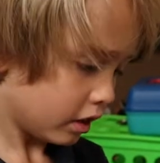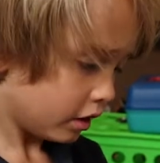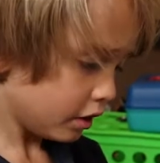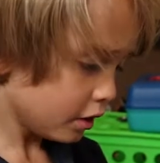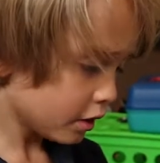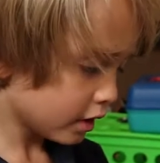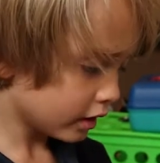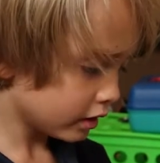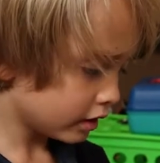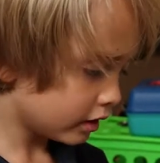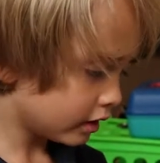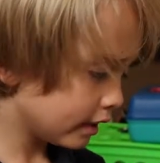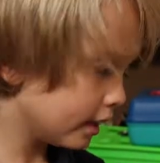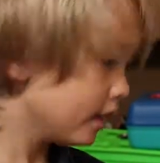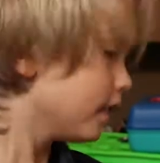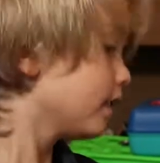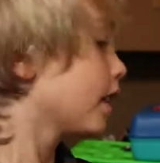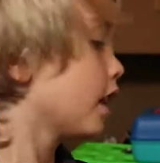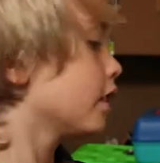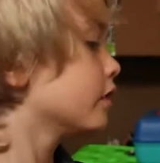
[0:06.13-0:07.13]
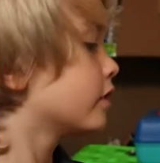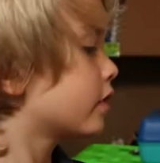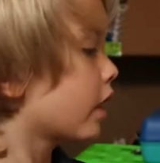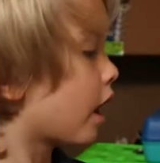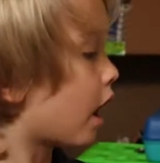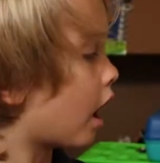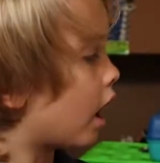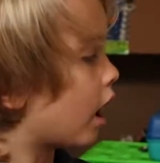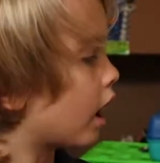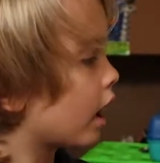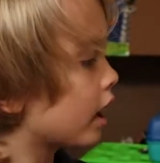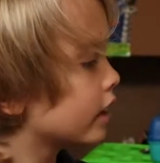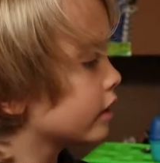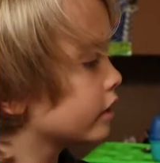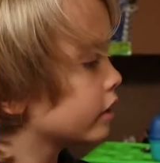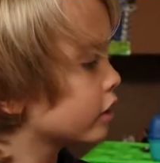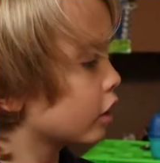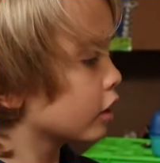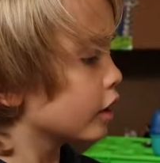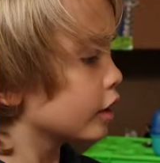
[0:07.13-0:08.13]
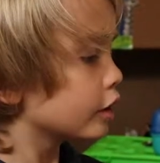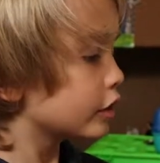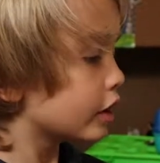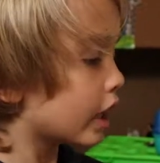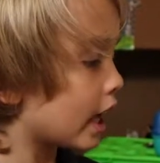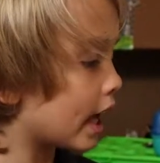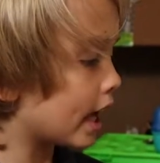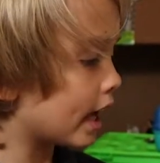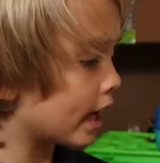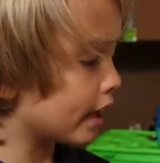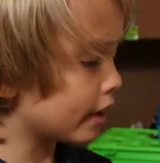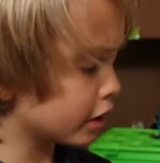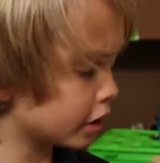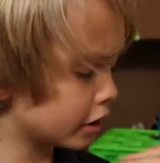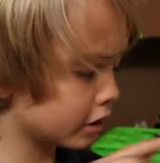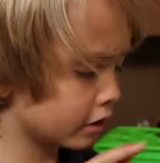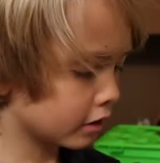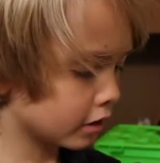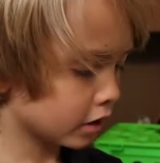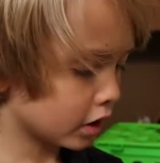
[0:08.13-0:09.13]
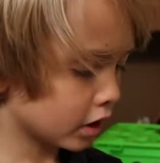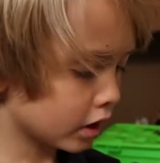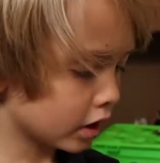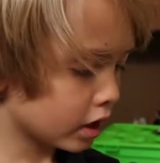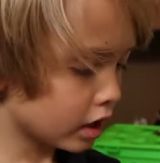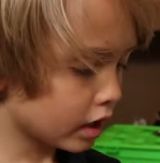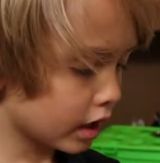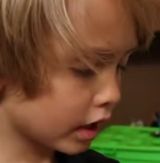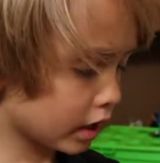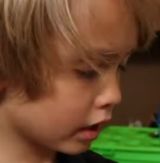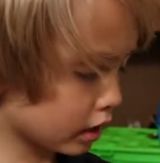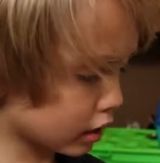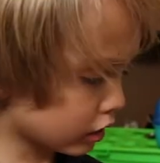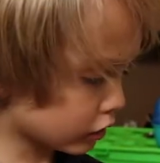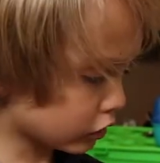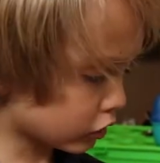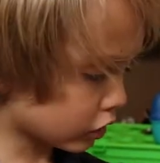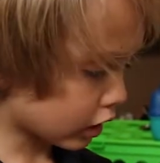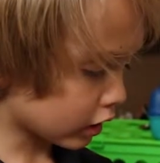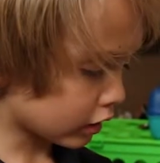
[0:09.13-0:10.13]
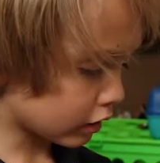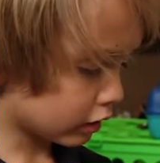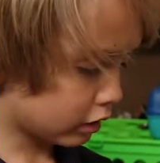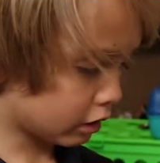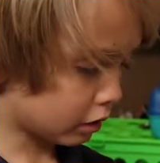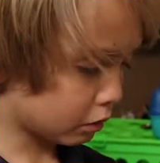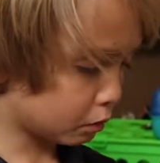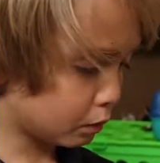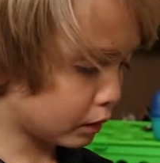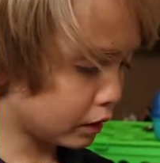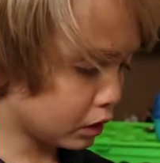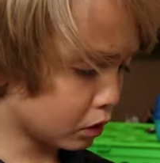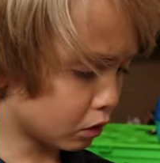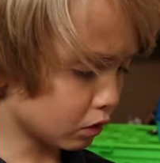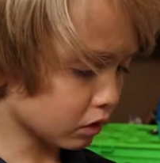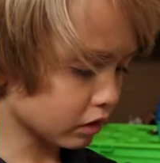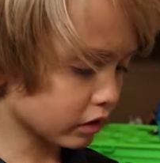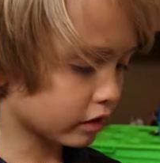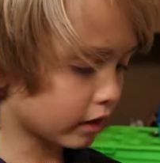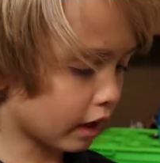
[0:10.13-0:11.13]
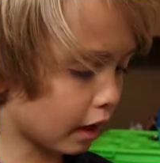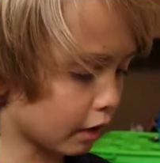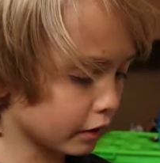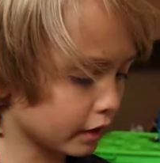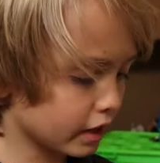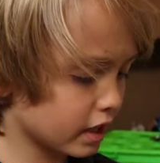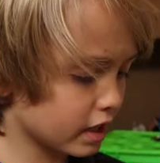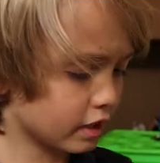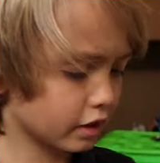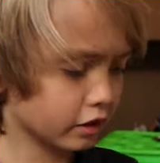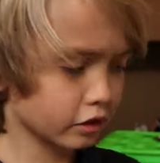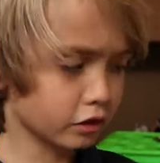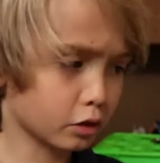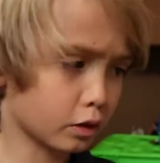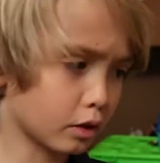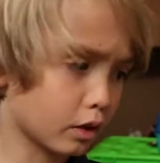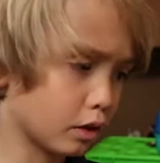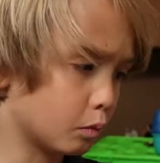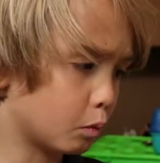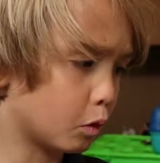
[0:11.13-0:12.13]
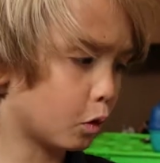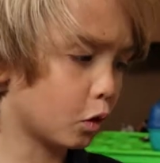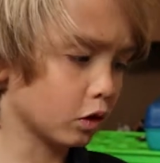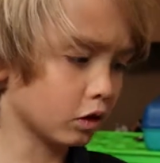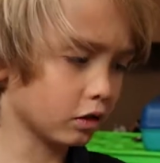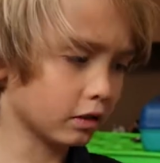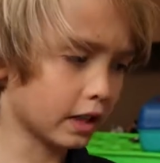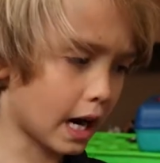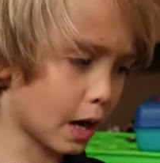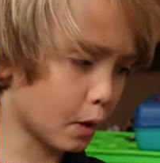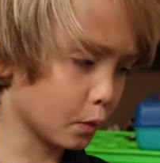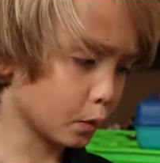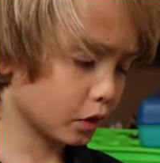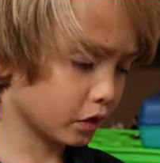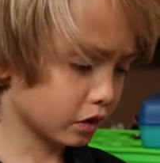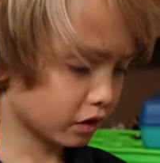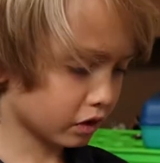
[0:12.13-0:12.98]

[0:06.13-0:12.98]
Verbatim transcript: You can see it has the eyes on its head and it's got the wheels down here so it can roll around.